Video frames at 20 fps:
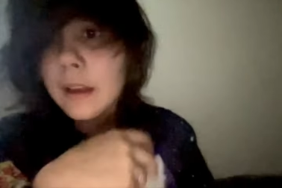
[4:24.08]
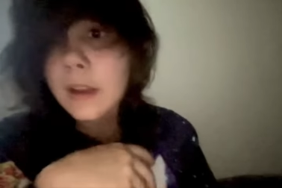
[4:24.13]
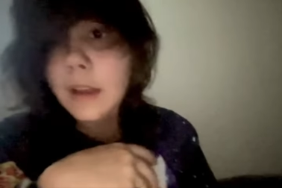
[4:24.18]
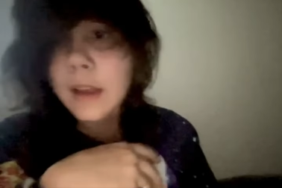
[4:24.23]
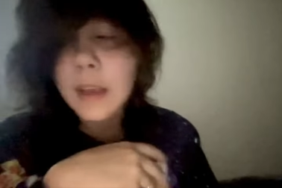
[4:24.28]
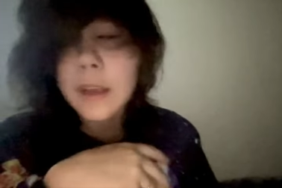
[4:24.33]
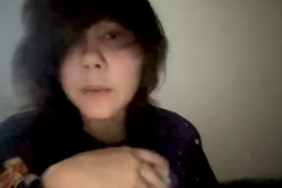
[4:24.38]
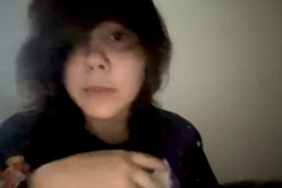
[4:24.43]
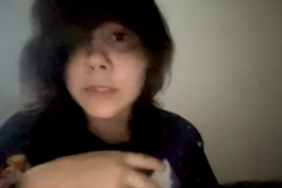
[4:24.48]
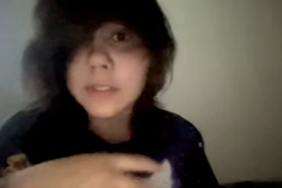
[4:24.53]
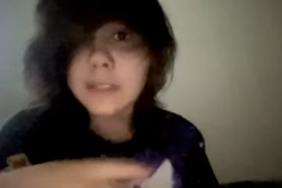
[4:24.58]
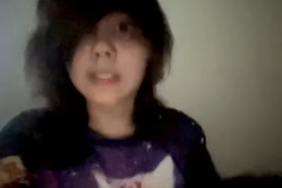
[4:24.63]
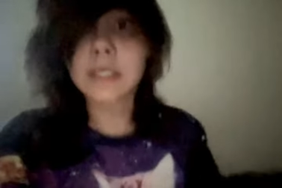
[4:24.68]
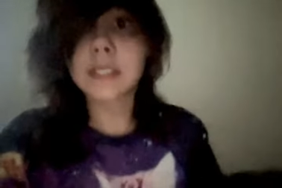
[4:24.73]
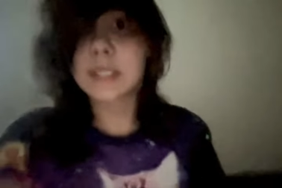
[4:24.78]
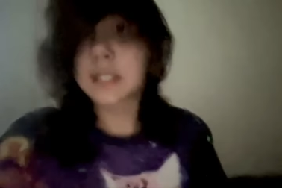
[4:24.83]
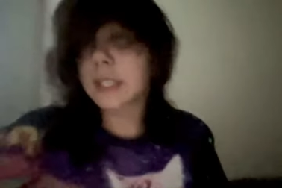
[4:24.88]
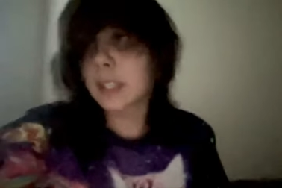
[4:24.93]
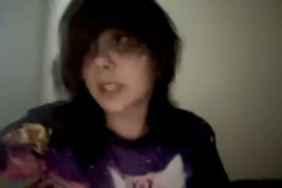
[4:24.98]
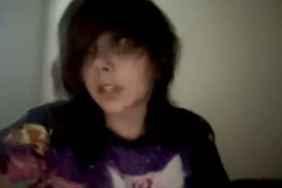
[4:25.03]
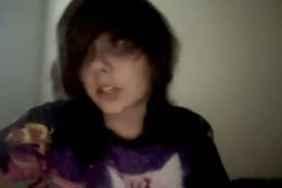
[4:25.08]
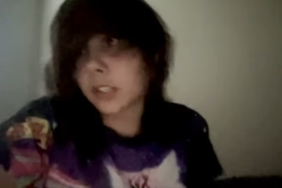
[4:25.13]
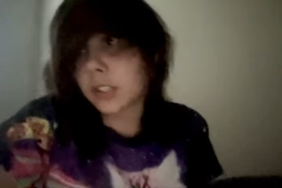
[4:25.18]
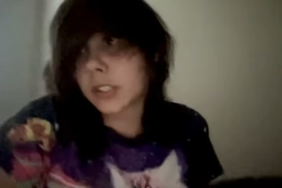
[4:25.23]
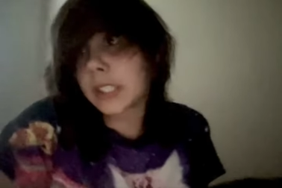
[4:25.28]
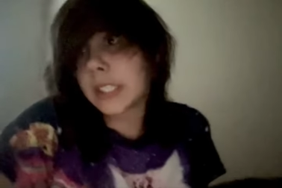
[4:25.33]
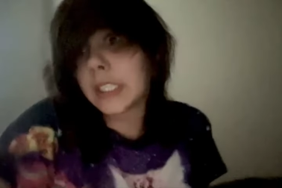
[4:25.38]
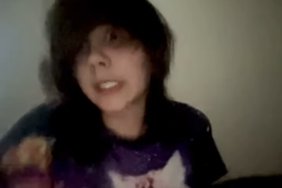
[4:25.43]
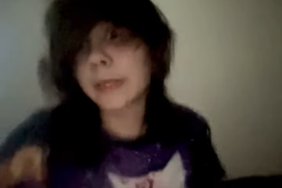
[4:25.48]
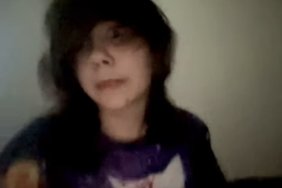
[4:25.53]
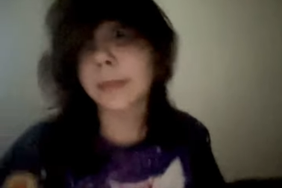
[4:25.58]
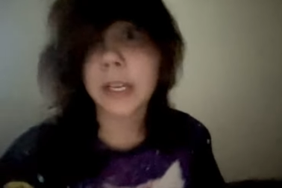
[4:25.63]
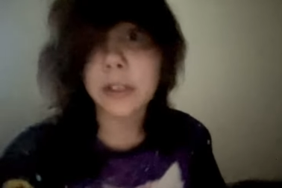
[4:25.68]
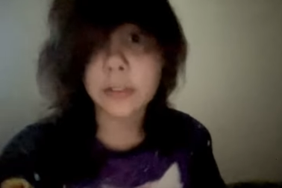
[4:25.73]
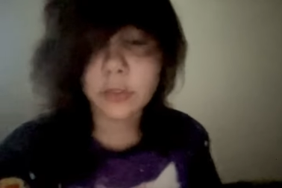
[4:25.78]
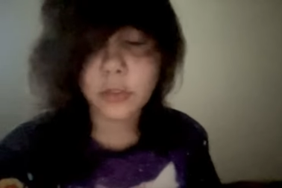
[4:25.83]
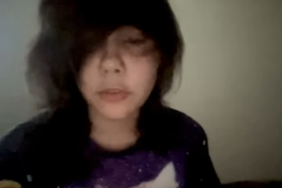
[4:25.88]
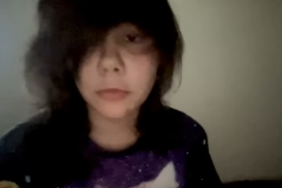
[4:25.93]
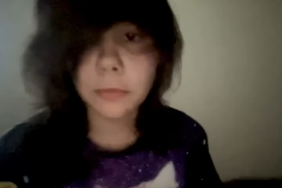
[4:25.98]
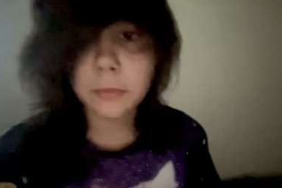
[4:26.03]
I was intending on cleaning my
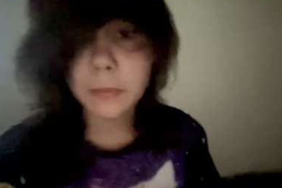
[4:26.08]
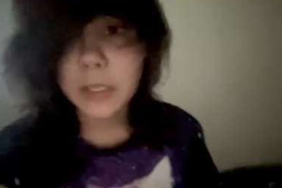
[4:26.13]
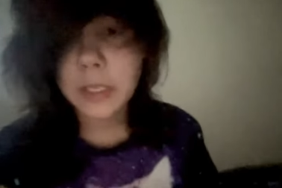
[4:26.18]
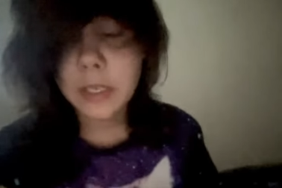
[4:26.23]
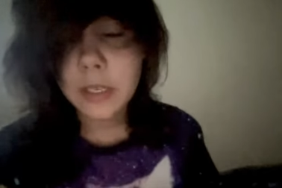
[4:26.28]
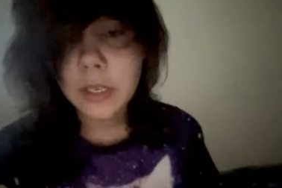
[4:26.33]
room.